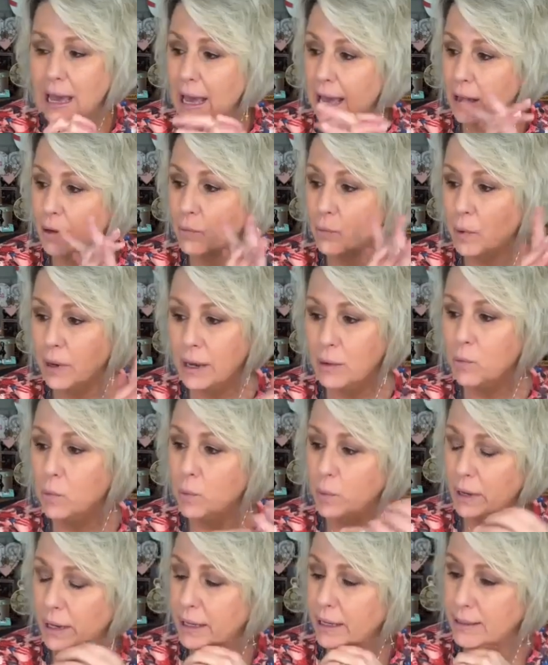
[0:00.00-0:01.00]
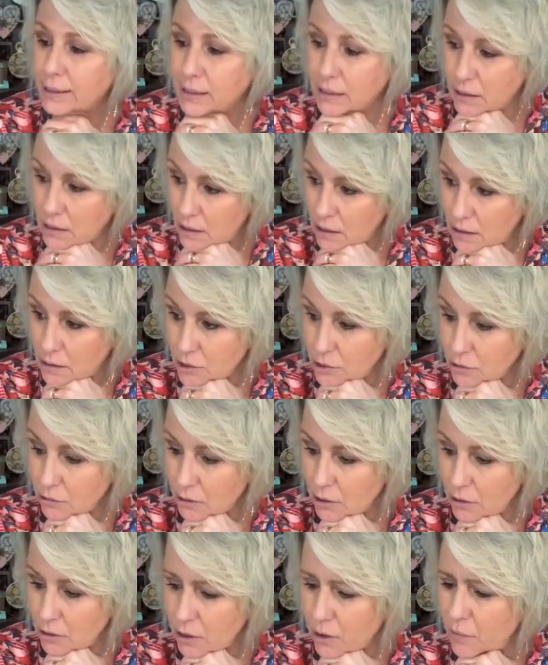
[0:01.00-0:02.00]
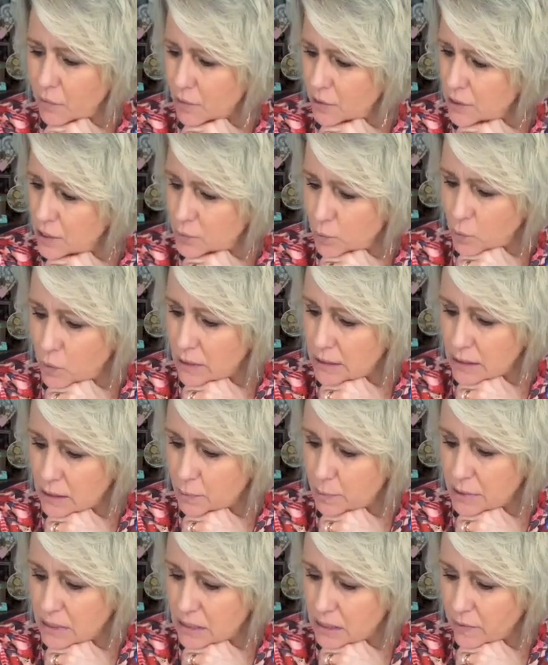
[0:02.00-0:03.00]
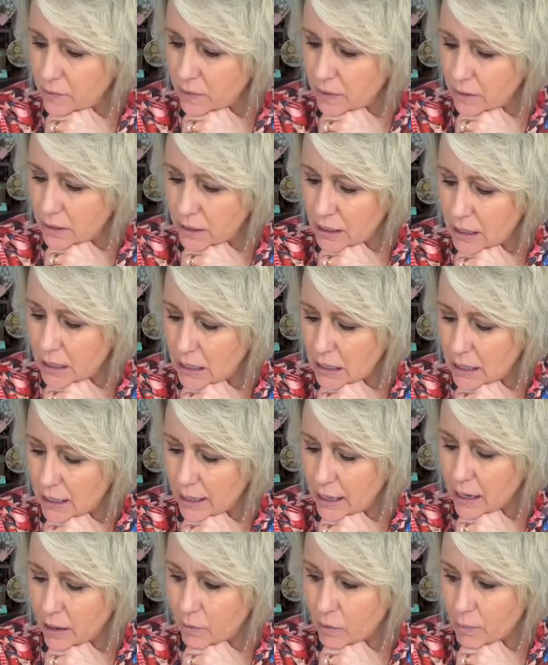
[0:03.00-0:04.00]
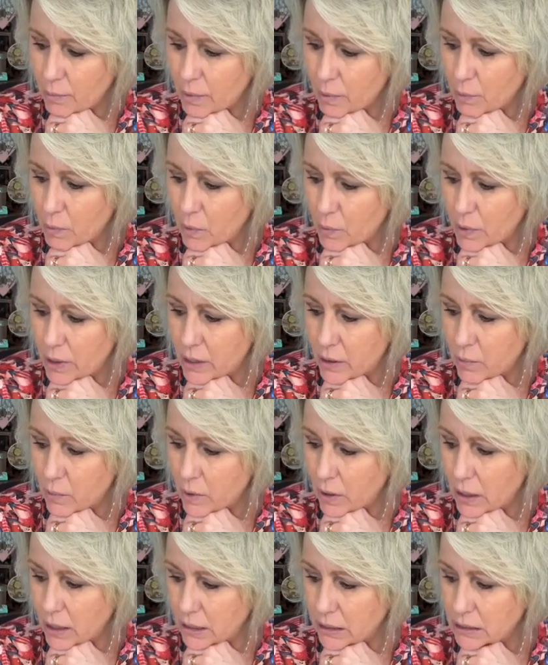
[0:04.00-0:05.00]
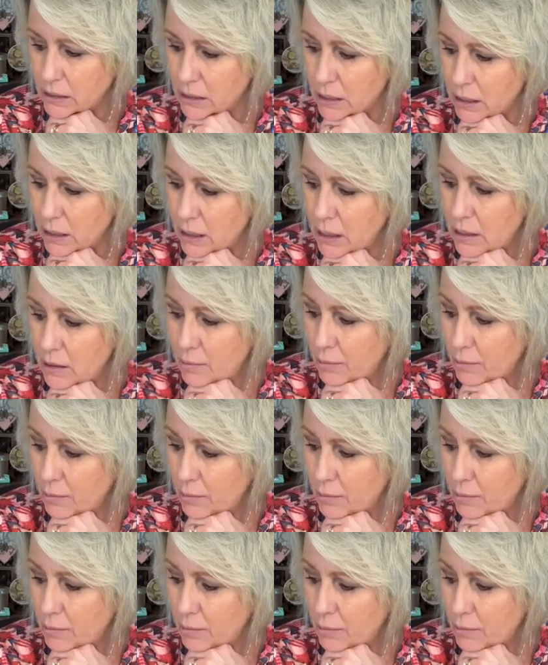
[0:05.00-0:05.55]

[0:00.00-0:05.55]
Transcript: we we went not too long ago for one specific thing, and I can't remember what it was.